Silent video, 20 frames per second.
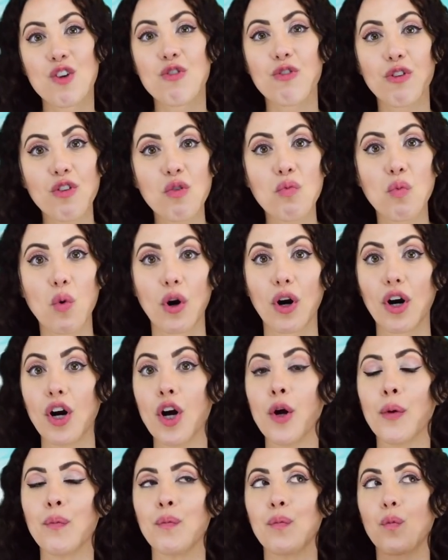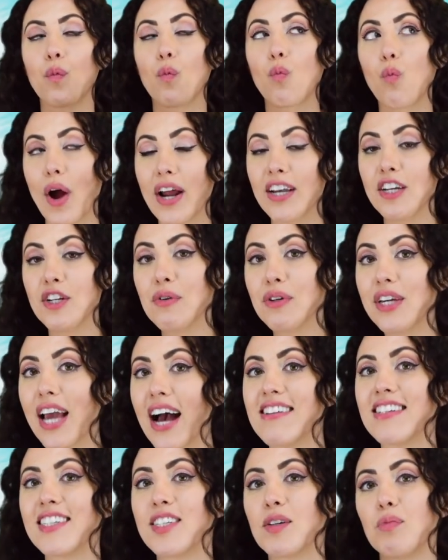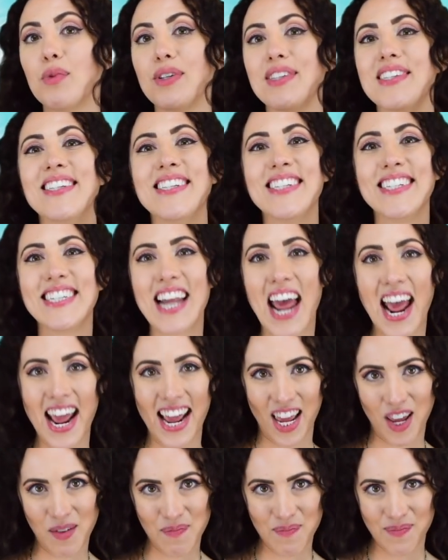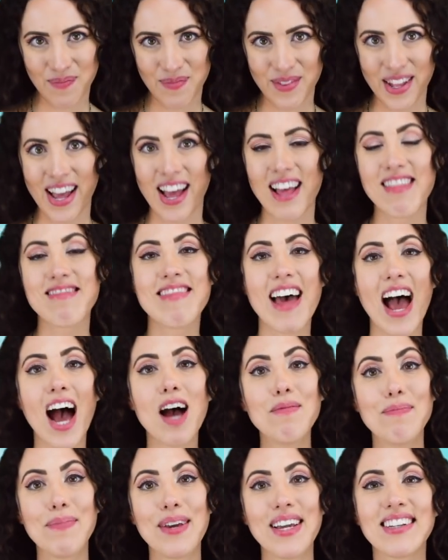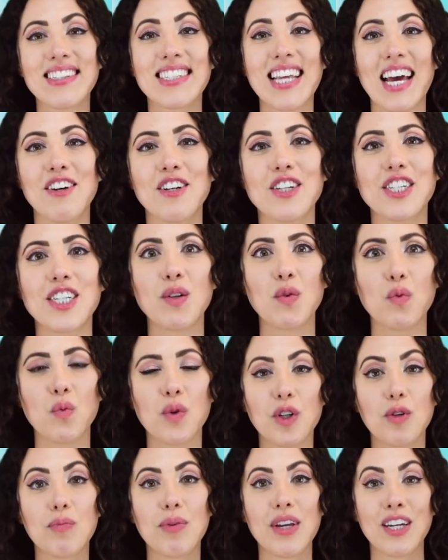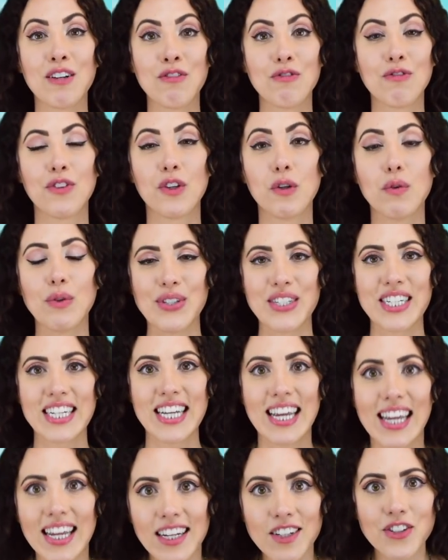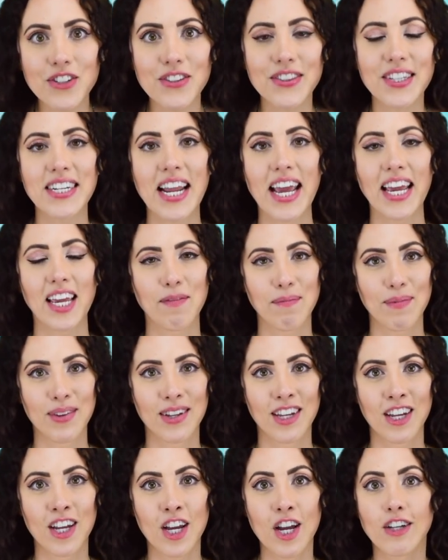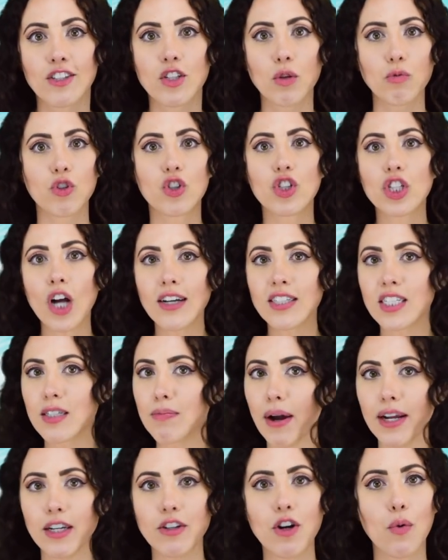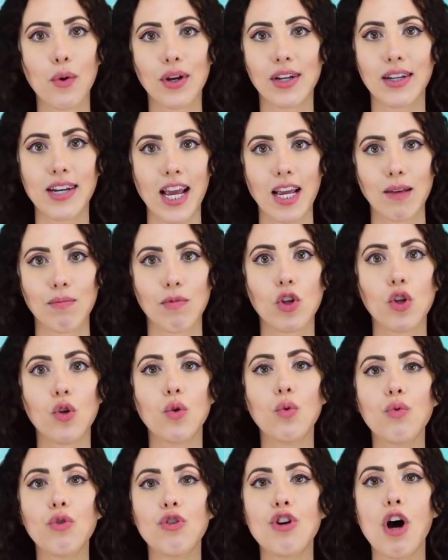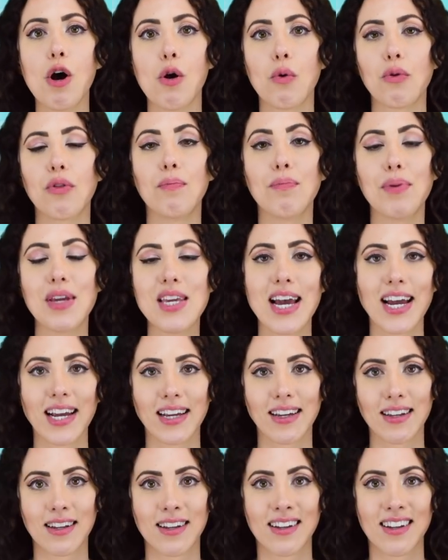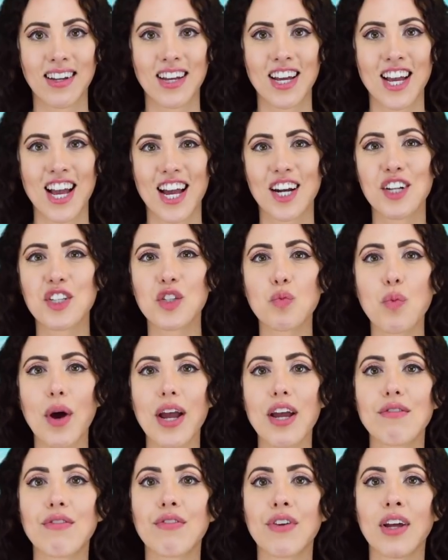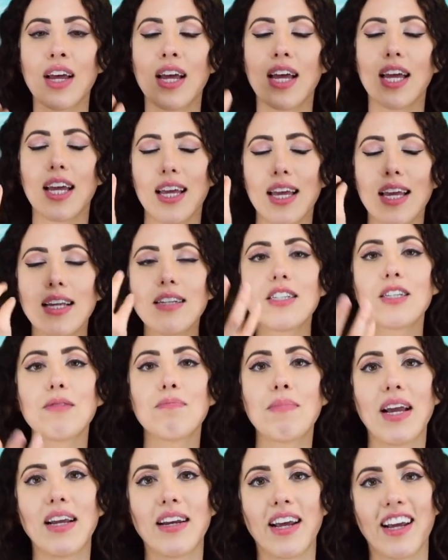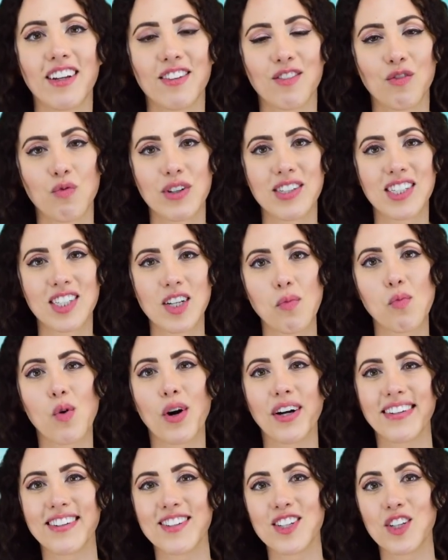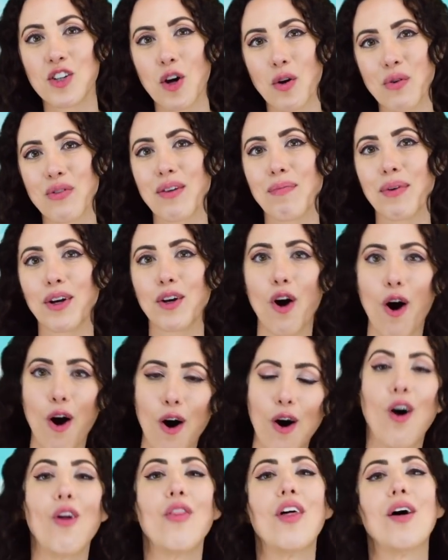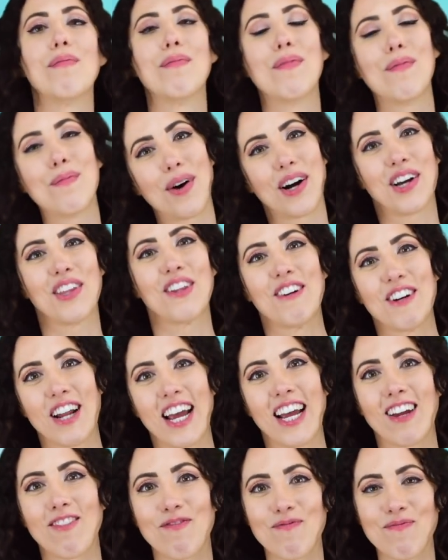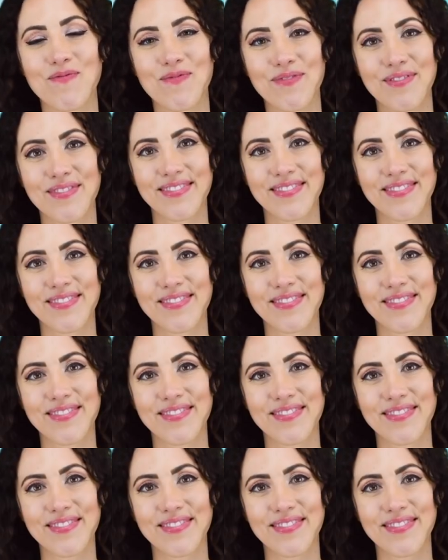Furthermore, when you get someone's name, that being's energy will be infused into the name. So just by knowing a name, you know the being. It is a way of intimating with someone to know them and call them by their name.